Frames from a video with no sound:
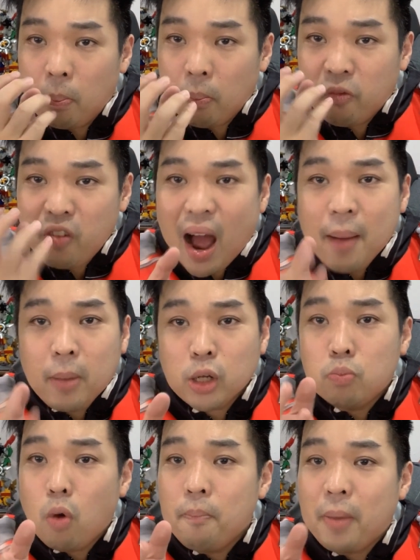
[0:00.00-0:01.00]
far much
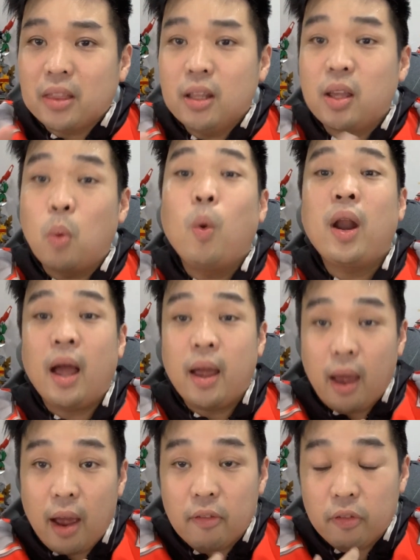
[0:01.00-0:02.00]
more better than what I
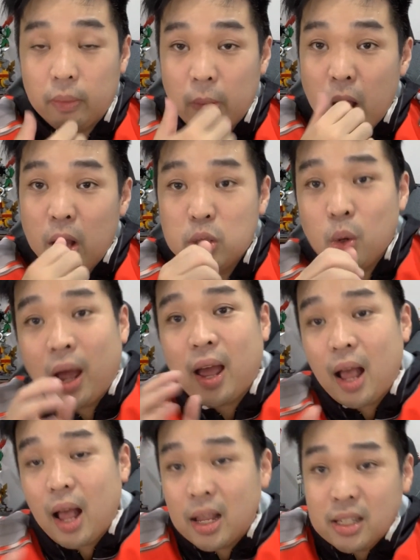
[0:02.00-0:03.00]
have. So I
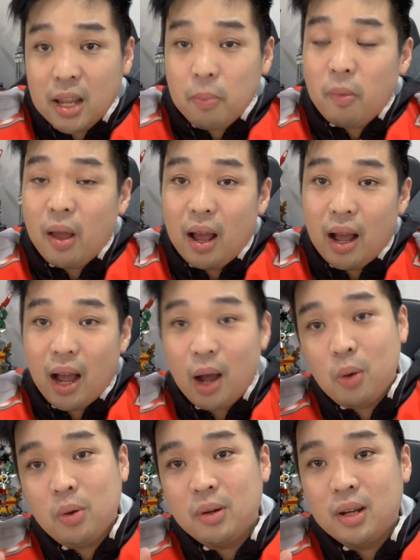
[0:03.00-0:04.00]
asked him
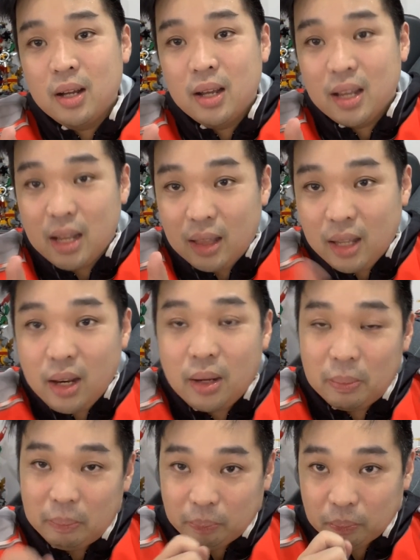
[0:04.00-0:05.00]
how he did
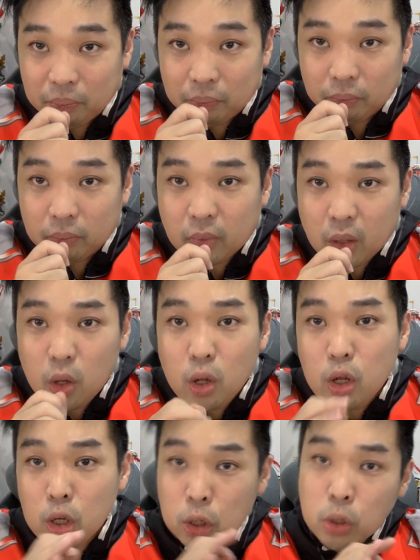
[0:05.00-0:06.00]
it.
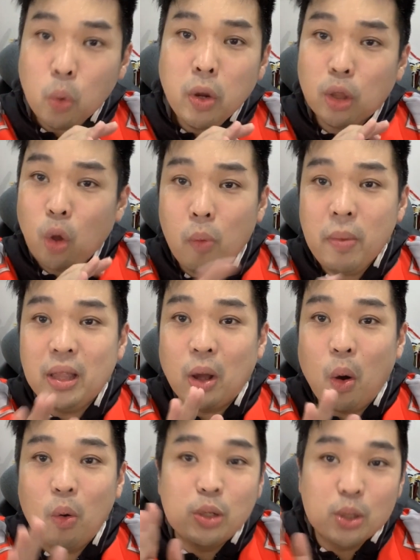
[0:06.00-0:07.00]
So he told me the
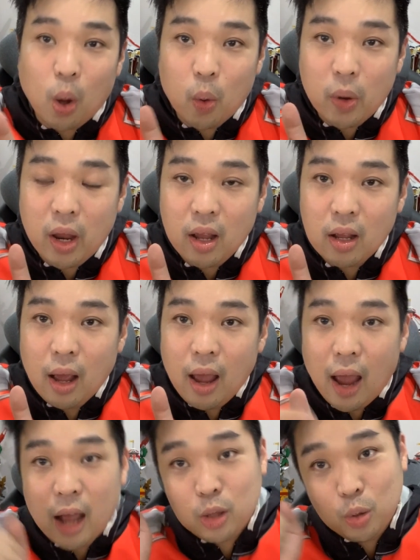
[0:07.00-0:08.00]
whole story,
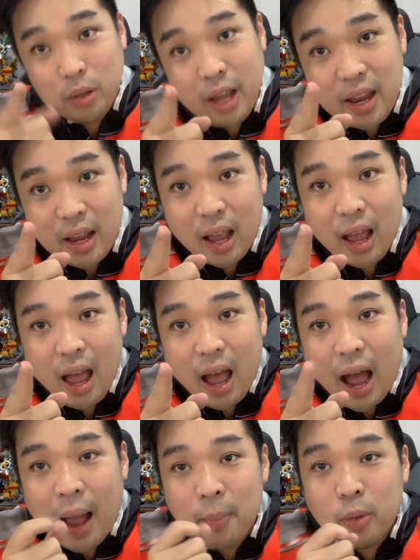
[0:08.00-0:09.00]
and today
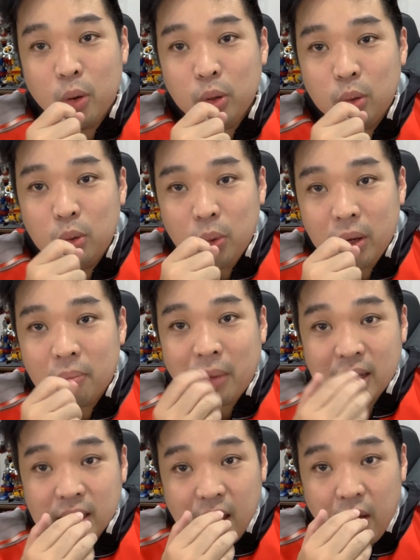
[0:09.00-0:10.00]
I'm going to do it
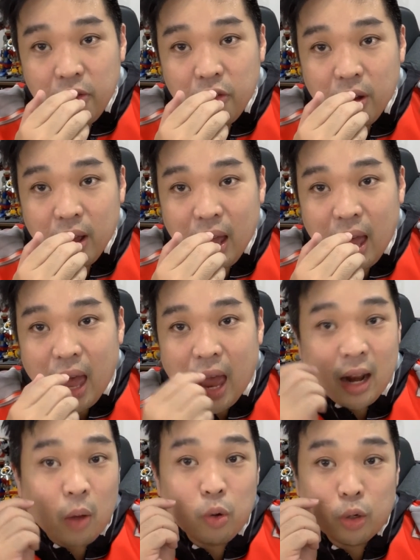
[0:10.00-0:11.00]
myself,
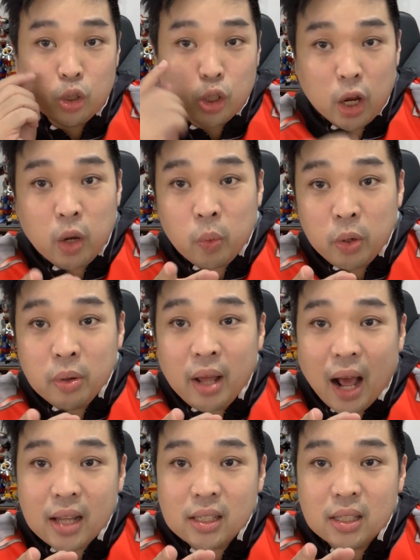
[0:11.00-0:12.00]
and I will share it with you
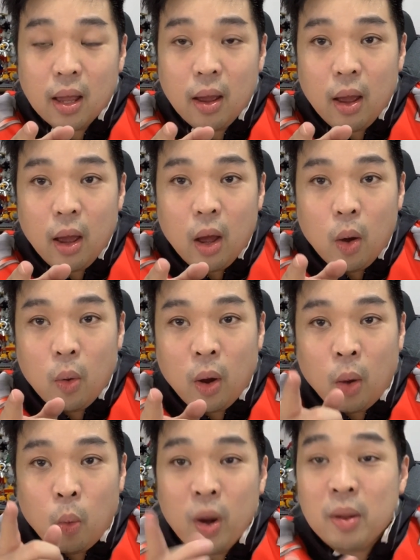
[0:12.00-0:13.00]
guys.
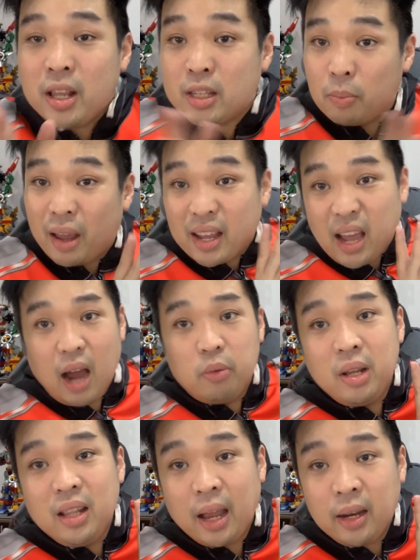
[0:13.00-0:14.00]
What is my
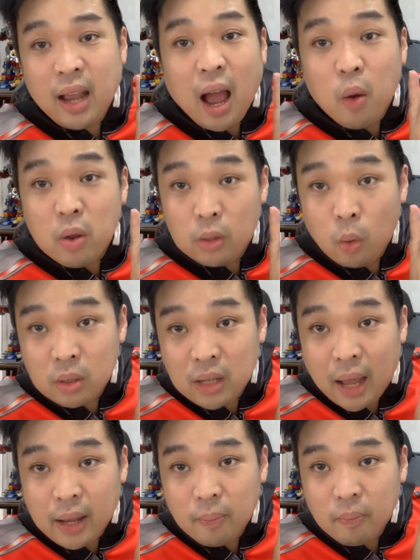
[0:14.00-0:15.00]
current lighting, how it looks like,